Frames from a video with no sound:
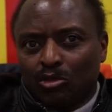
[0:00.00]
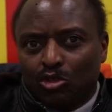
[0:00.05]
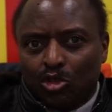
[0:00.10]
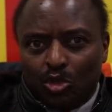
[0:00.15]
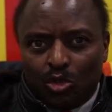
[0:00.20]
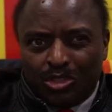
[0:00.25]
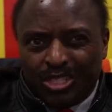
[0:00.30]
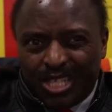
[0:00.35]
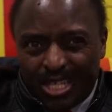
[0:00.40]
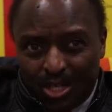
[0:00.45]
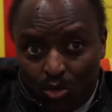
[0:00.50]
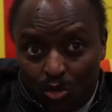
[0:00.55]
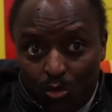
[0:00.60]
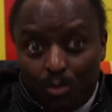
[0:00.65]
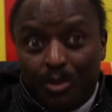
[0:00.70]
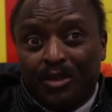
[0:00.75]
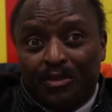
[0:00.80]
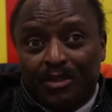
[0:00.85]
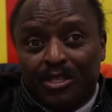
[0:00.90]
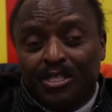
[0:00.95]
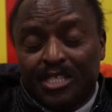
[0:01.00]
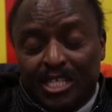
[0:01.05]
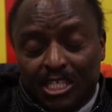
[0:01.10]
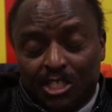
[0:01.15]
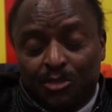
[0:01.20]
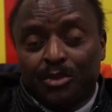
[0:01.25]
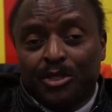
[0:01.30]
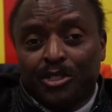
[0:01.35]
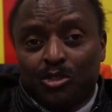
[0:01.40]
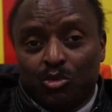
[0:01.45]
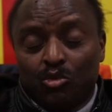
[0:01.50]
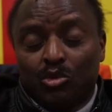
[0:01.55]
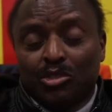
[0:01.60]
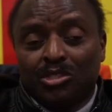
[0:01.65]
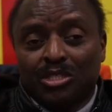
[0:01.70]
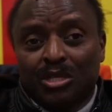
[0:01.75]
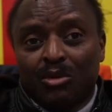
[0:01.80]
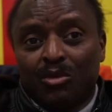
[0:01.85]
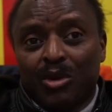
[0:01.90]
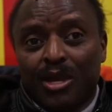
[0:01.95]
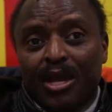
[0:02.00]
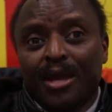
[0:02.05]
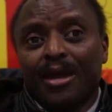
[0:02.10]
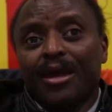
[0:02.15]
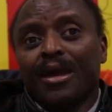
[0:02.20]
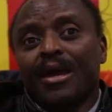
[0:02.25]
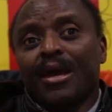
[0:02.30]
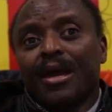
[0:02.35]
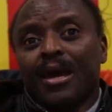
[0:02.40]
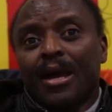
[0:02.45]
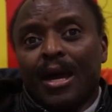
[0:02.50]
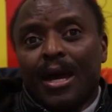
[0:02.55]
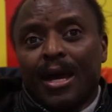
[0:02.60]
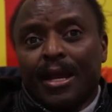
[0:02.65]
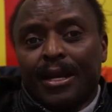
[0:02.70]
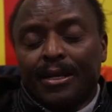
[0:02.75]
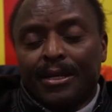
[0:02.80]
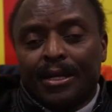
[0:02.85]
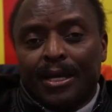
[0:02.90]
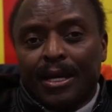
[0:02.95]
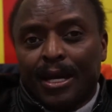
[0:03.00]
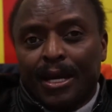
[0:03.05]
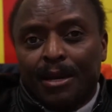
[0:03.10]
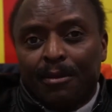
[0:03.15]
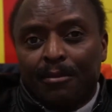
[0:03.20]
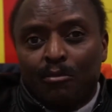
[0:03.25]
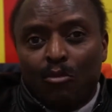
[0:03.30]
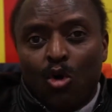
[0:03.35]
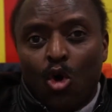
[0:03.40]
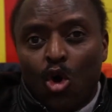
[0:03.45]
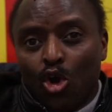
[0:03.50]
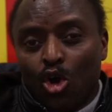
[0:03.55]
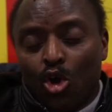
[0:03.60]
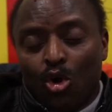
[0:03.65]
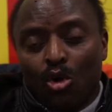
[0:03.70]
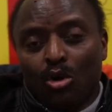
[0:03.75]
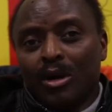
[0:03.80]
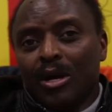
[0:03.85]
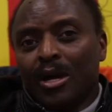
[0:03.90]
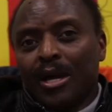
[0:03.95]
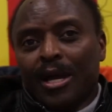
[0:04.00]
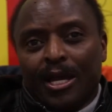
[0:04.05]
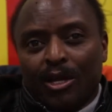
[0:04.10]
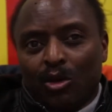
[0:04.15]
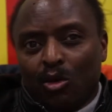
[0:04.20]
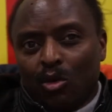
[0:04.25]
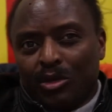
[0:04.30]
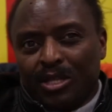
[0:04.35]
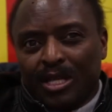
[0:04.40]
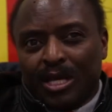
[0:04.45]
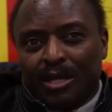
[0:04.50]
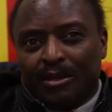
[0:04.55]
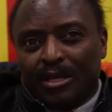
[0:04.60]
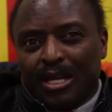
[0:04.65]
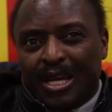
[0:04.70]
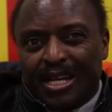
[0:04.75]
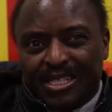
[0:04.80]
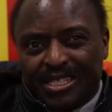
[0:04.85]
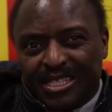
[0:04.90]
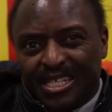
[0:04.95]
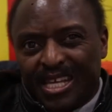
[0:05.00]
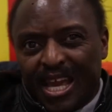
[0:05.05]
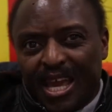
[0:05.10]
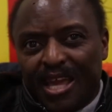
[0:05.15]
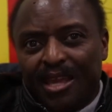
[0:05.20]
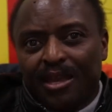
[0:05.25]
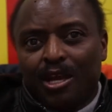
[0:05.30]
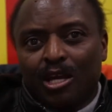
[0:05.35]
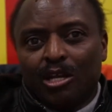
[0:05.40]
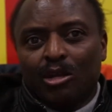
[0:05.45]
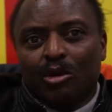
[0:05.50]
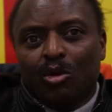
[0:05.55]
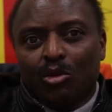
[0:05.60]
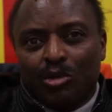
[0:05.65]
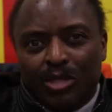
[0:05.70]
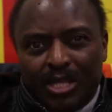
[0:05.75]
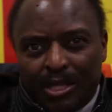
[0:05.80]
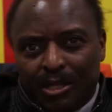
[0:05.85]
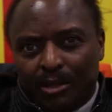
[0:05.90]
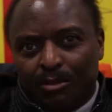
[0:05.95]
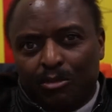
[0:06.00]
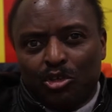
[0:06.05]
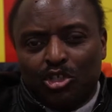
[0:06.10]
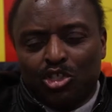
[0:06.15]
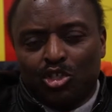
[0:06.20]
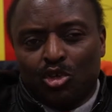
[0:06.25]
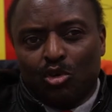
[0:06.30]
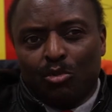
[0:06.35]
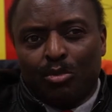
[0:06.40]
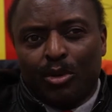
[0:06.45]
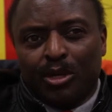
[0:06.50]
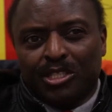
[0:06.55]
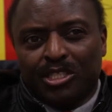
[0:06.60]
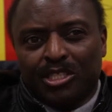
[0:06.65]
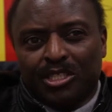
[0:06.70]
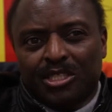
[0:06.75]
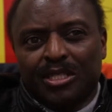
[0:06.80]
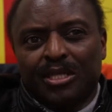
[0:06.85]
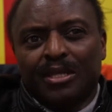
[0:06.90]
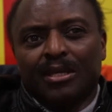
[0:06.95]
Thokozani Kupe in this aspect who was aware, and Moyo and all the other NCA, all the other political parties.